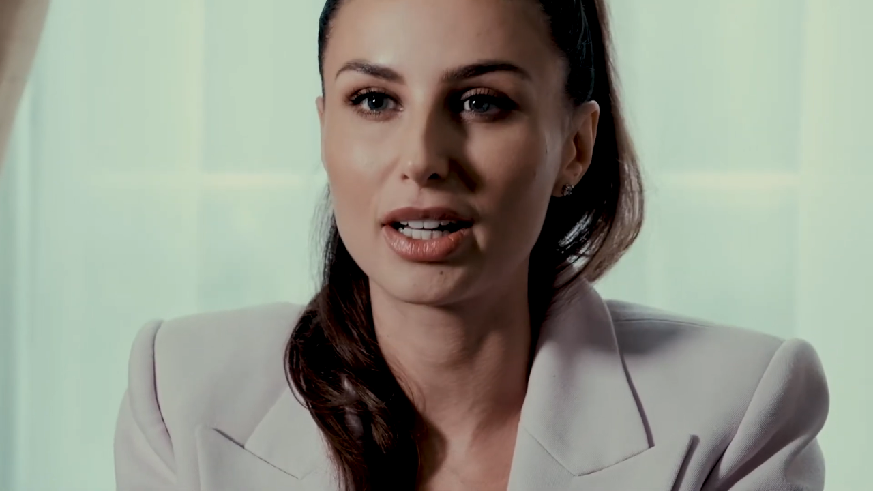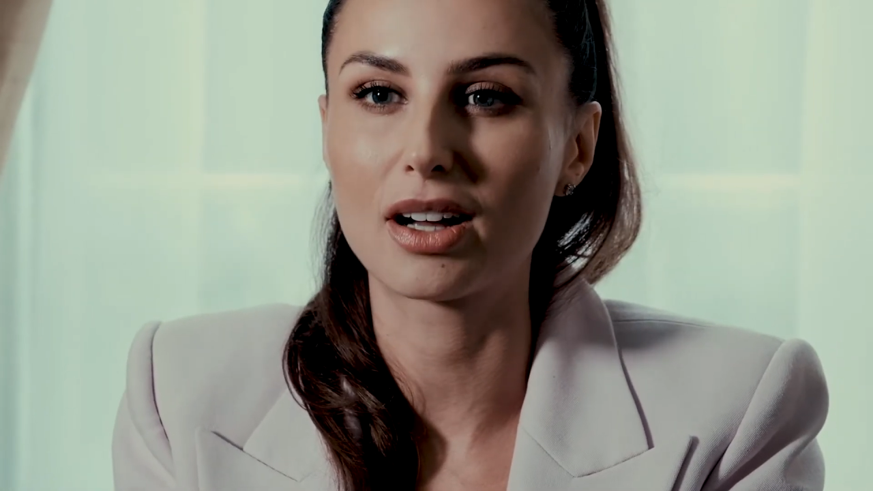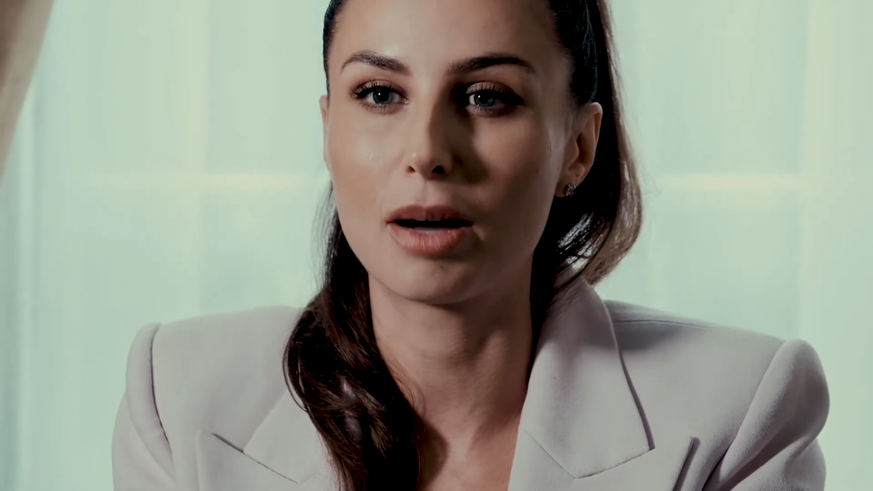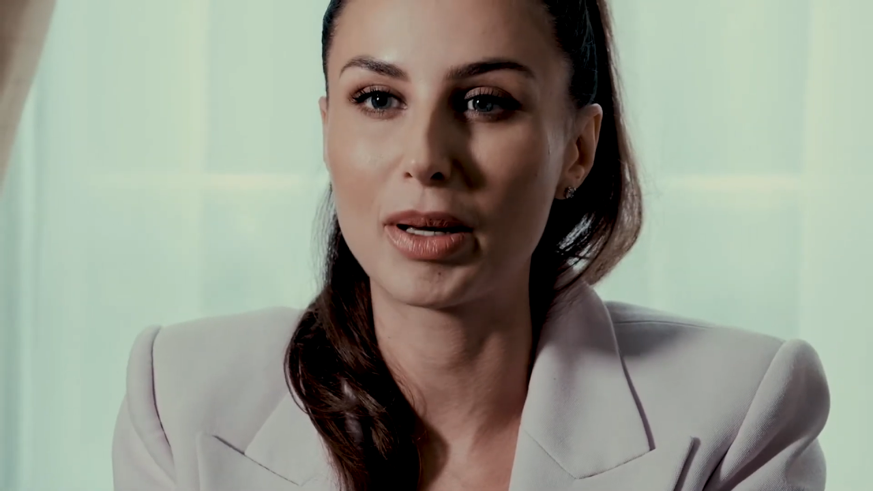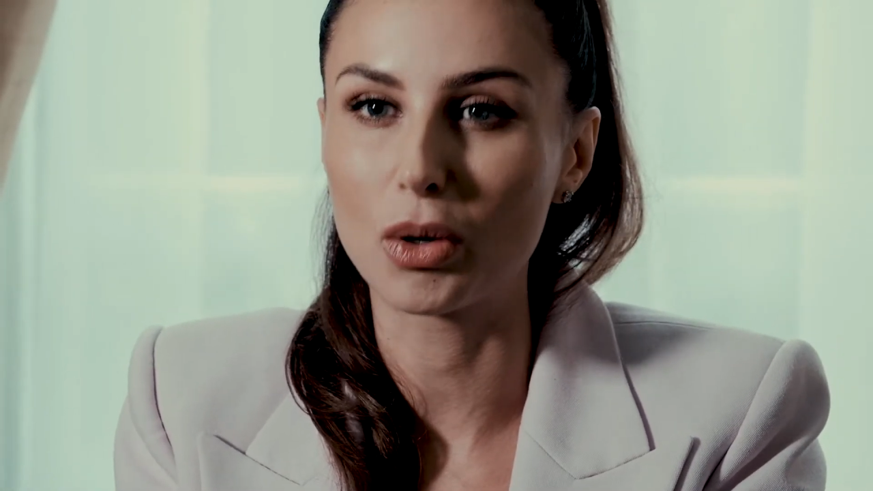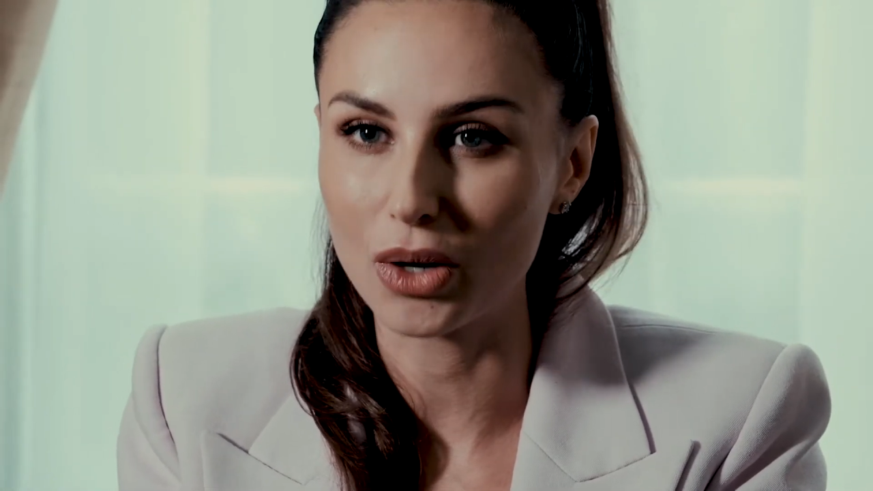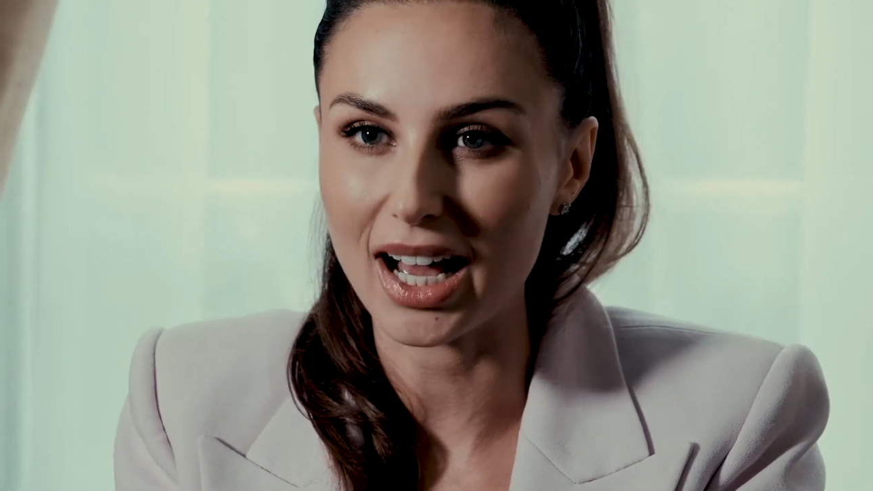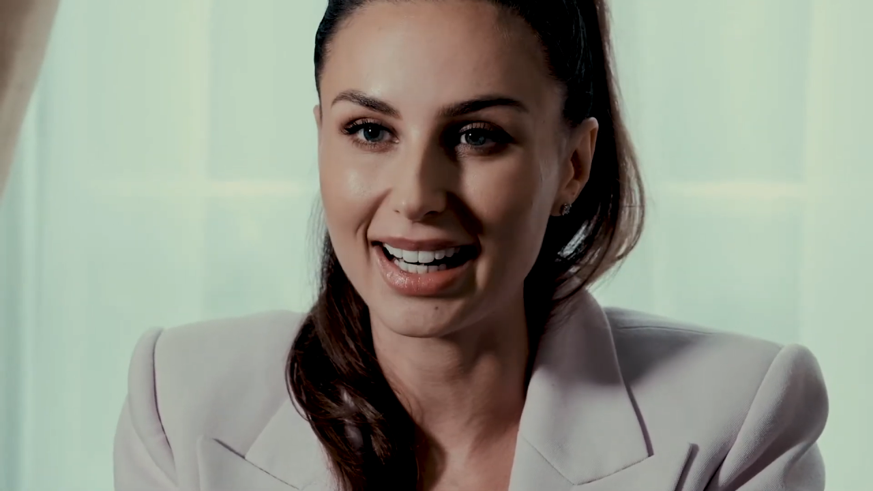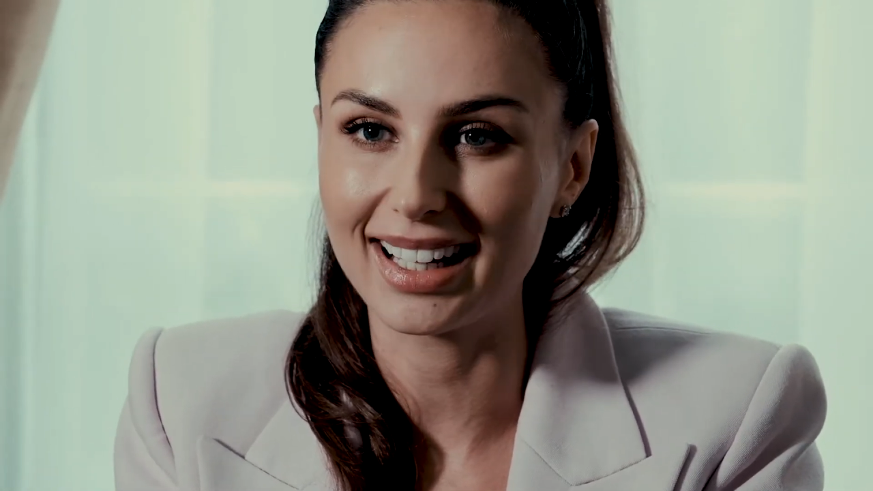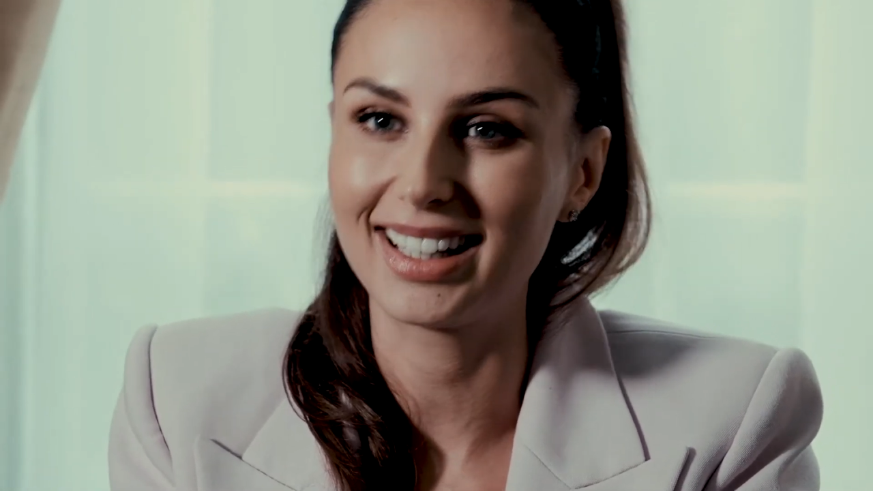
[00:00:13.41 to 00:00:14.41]
are coming
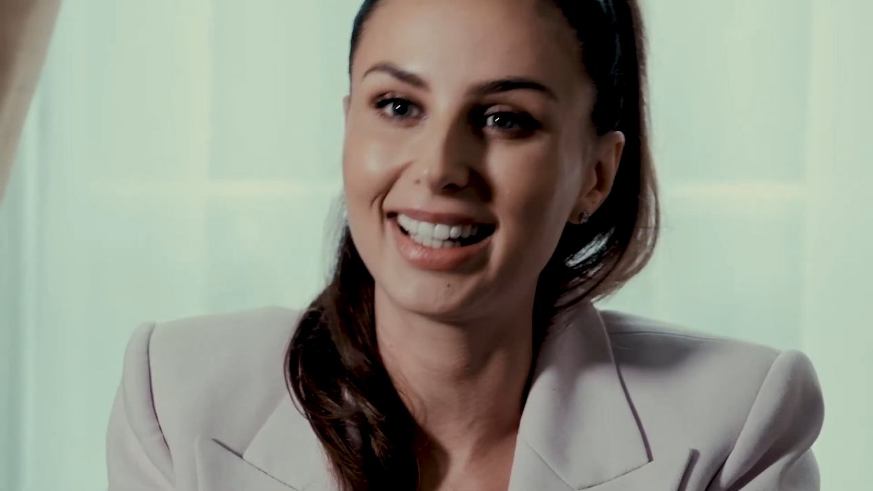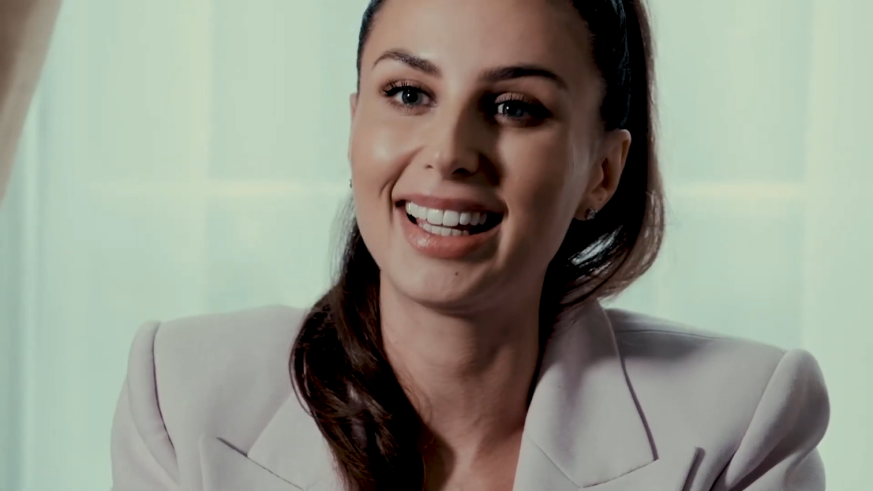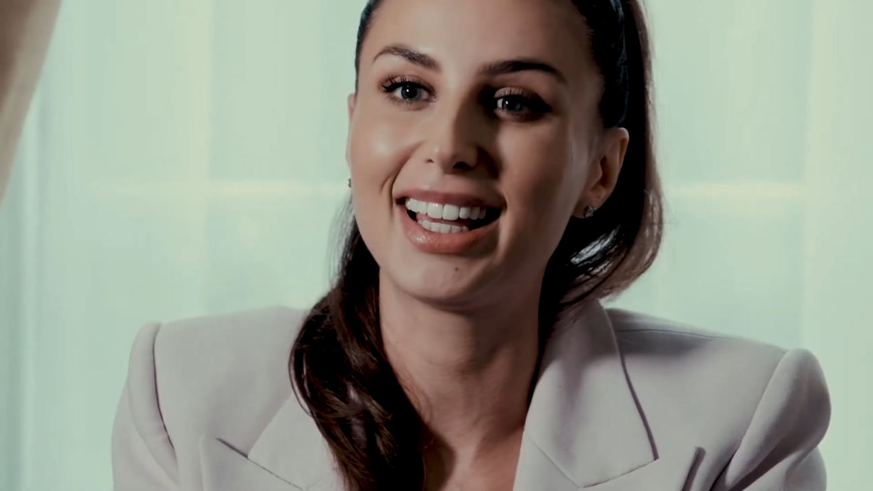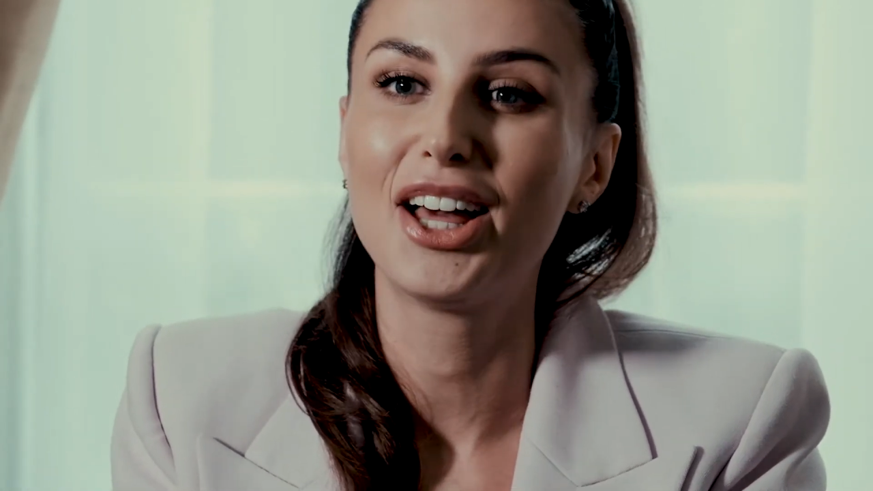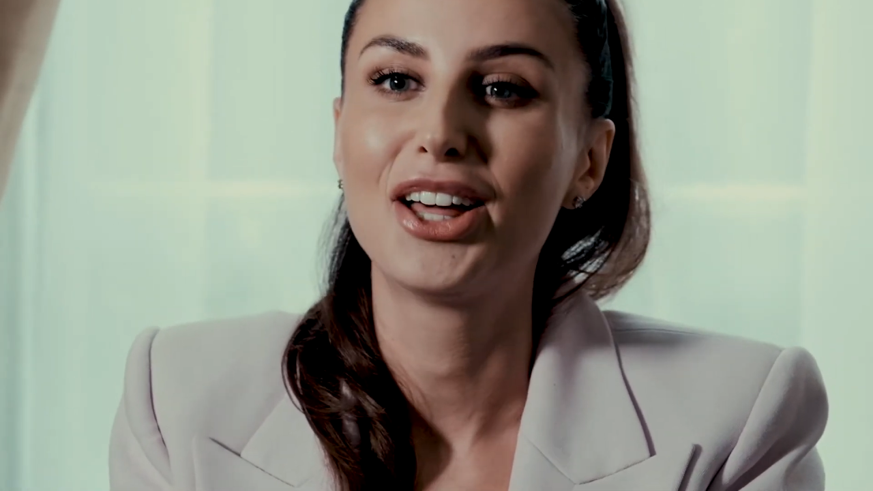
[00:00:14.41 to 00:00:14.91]
organically